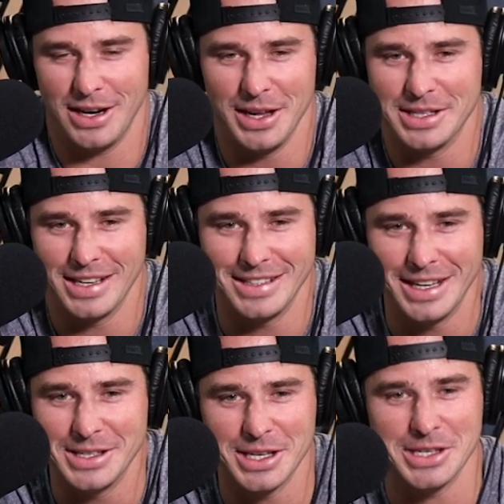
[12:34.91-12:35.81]
I don't know. It's, it,
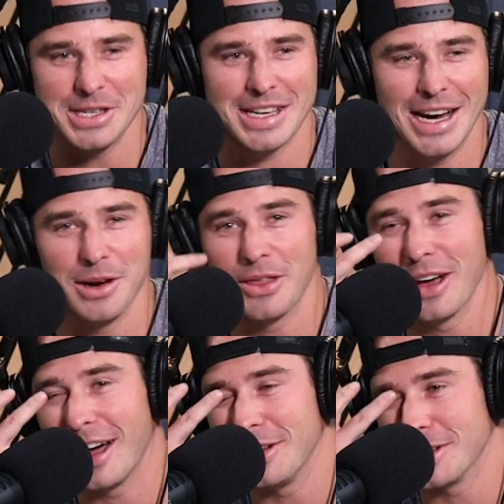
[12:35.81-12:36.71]
it's such a scary
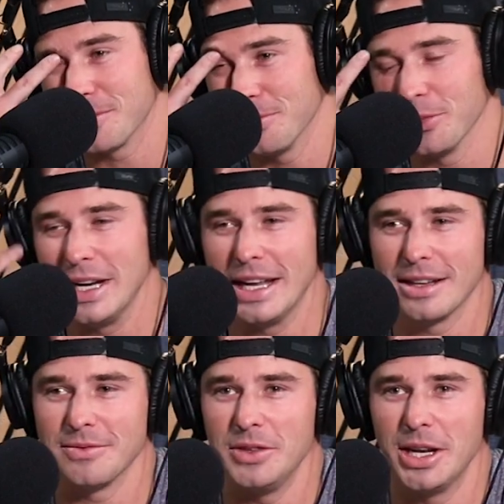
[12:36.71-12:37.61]
thought just
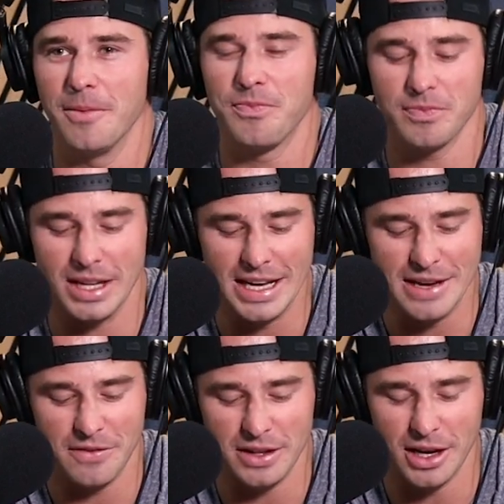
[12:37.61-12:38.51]
reading, you know,
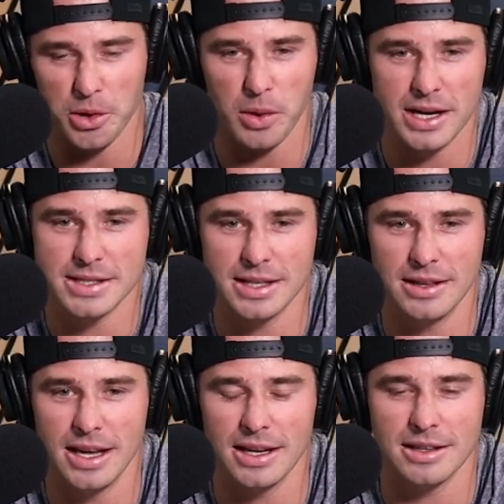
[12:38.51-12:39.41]
the if and the otherwise
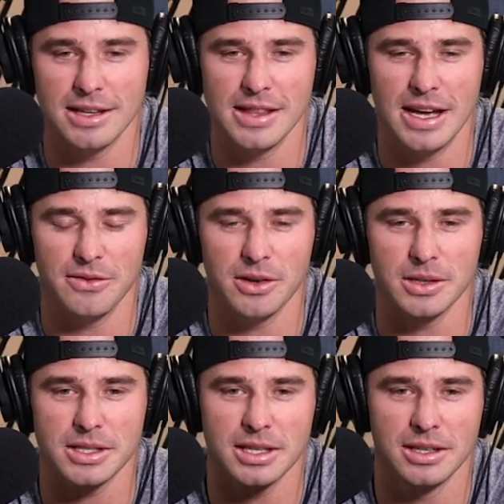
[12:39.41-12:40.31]
in that in that
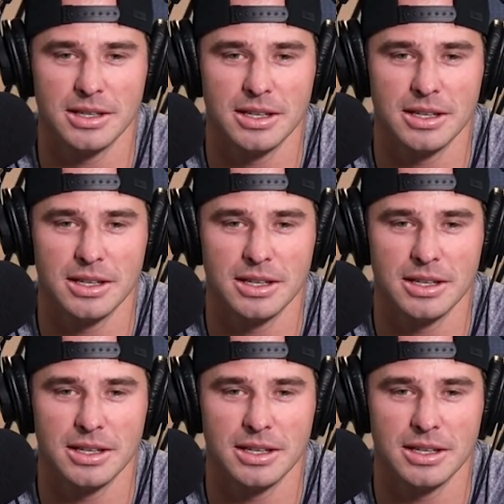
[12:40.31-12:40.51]
verse.